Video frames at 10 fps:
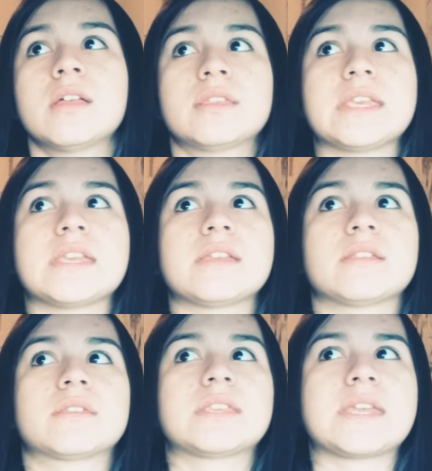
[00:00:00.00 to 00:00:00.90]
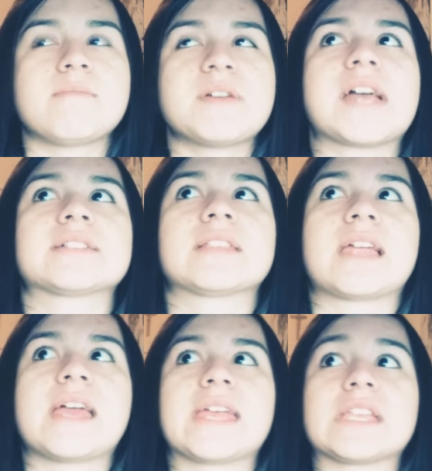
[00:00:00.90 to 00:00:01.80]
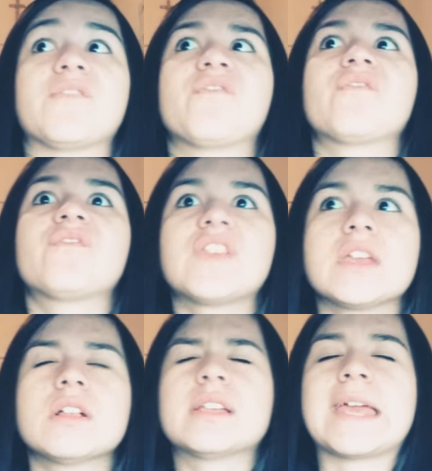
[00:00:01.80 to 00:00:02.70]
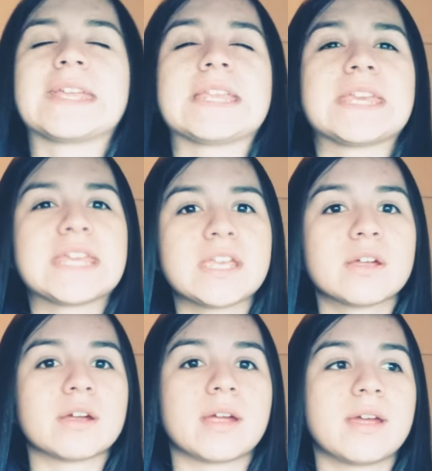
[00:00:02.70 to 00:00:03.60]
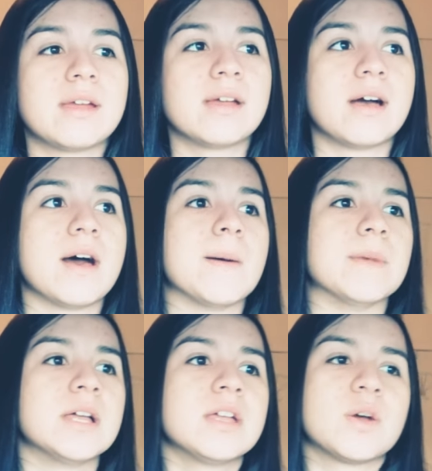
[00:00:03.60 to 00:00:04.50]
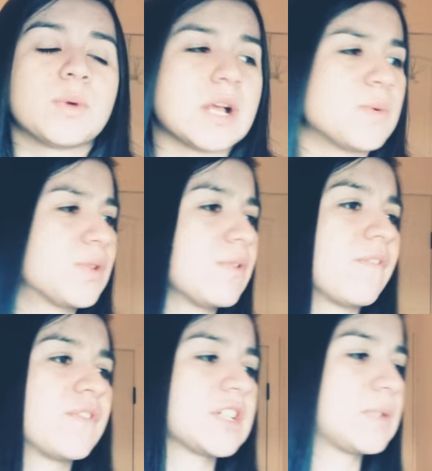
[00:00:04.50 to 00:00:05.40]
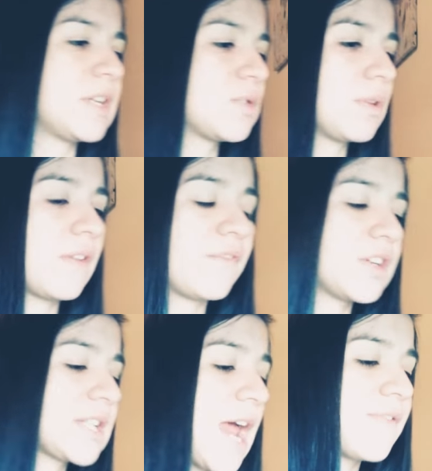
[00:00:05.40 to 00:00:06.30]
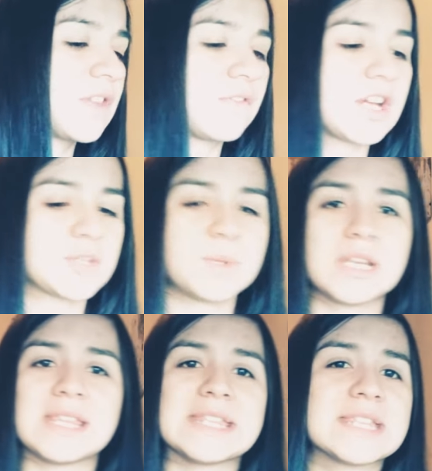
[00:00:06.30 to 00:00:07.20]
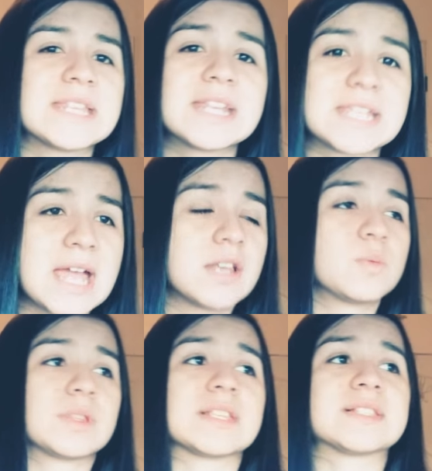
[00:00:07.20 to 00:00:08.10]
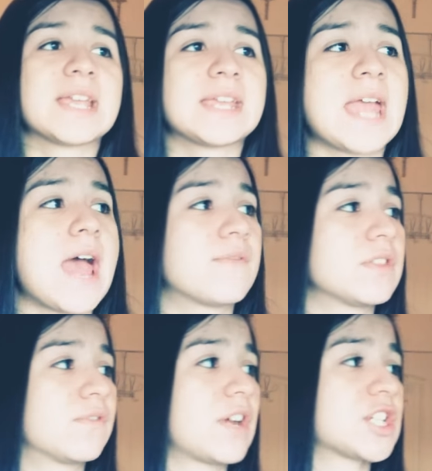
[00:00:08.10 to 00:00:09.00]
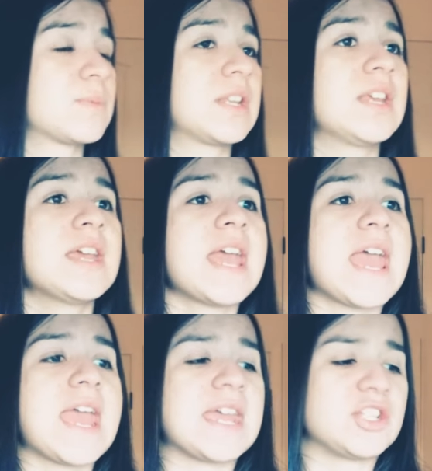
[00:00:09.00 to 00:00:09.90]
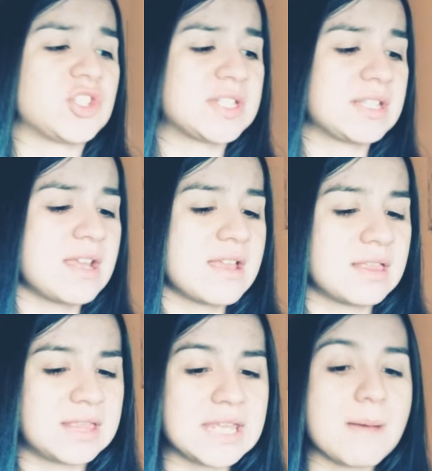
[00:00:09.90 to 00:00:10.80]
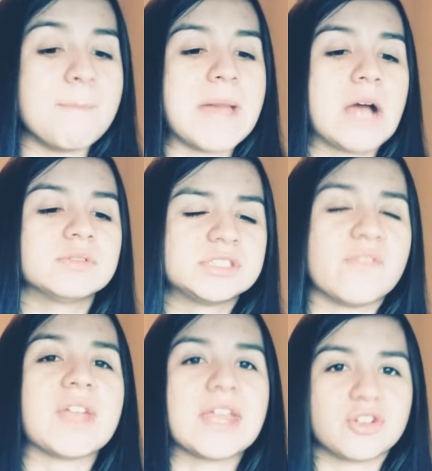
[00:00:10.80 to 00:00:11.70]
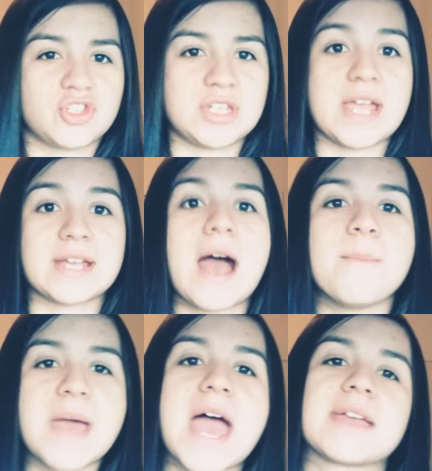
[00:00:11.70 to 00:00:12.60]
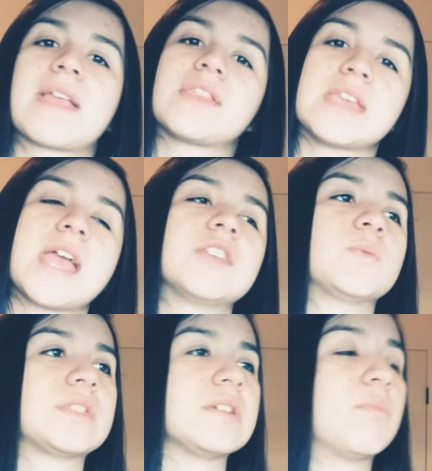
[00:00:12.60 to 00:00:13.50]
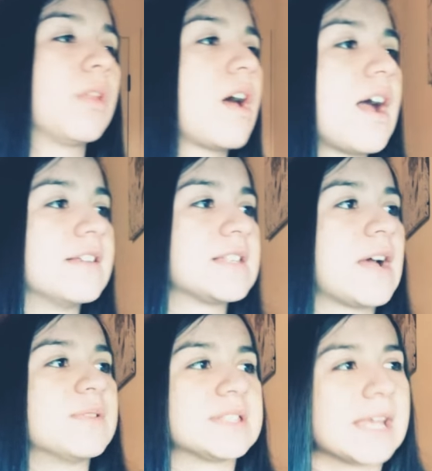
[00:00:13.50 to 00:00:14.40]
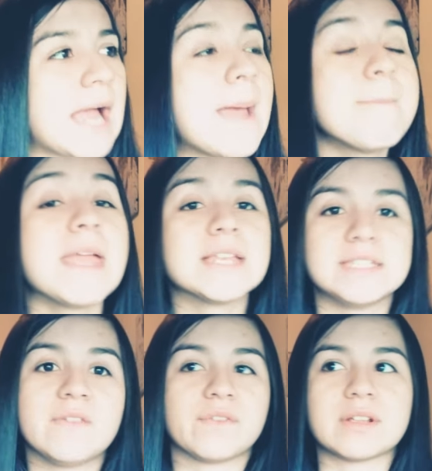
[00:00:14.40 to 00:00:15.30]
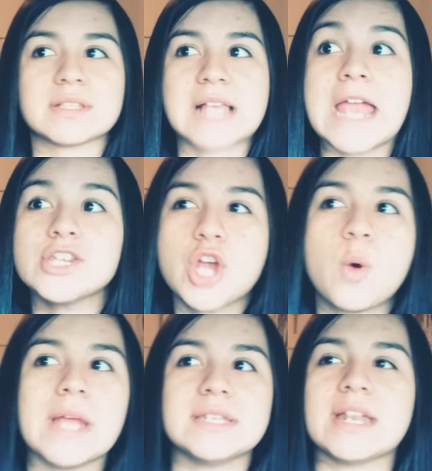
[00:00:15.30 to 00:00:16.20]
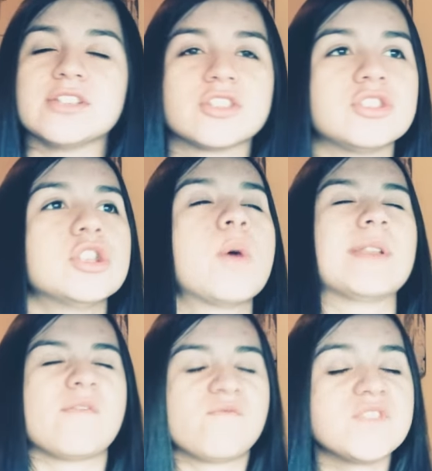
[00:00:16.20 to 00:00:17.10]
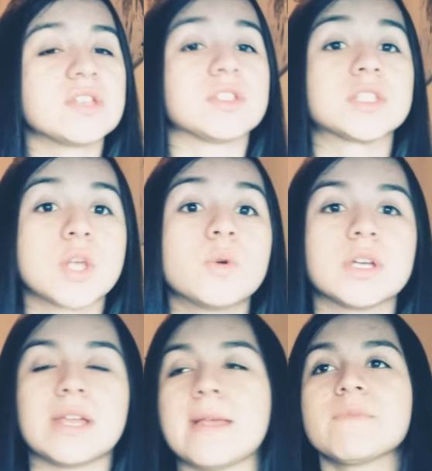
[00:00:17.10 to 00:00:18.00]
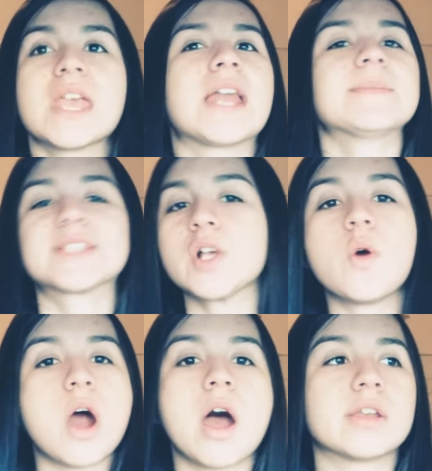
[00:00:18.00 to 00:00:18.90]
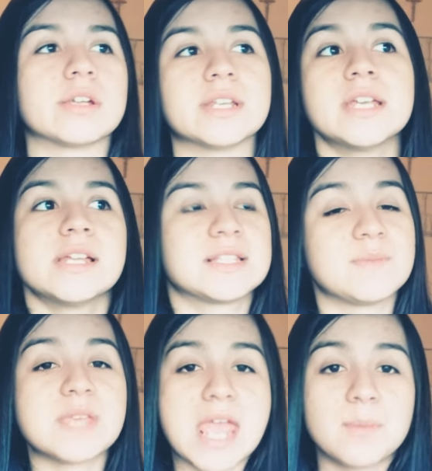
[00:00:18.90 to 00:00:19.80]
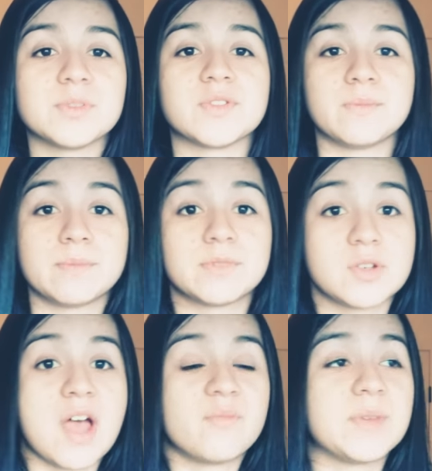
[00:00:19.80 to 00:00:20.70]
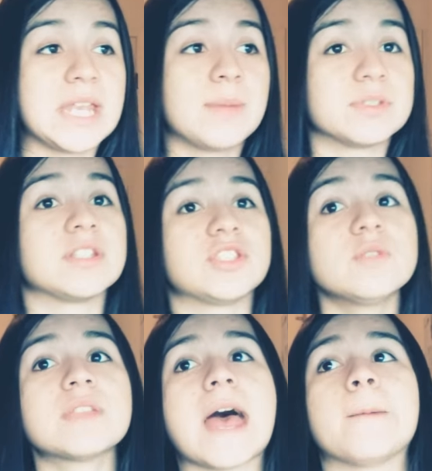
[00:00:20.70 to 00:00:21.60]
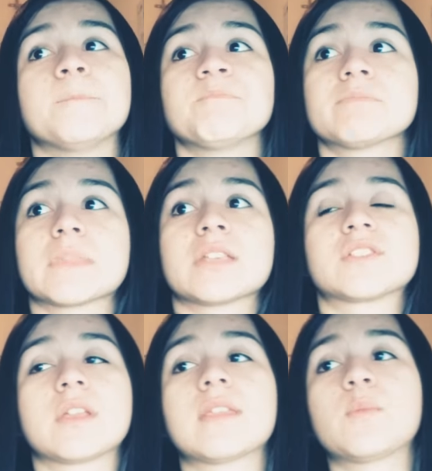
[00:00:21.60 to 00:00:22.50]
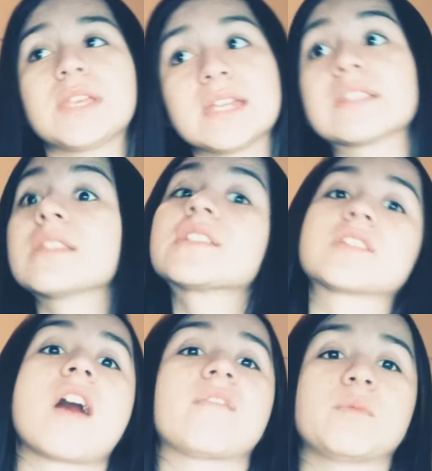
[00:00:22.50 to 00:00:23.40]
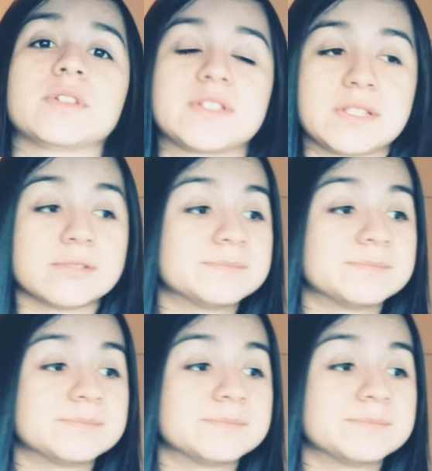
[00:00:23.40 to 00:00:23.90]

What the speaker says: The impacts that I can feel and I can hear. When I went through the first speech with the first half of the freshmen, and then did it again with the second half of the freshmen, and just the amount of energy I got back at the end with the applause, I was like, I made a difference. I know I did. I just know it. It feels so good. And I'm so honored to be able to have been able to do that. So then we get to the sophomores.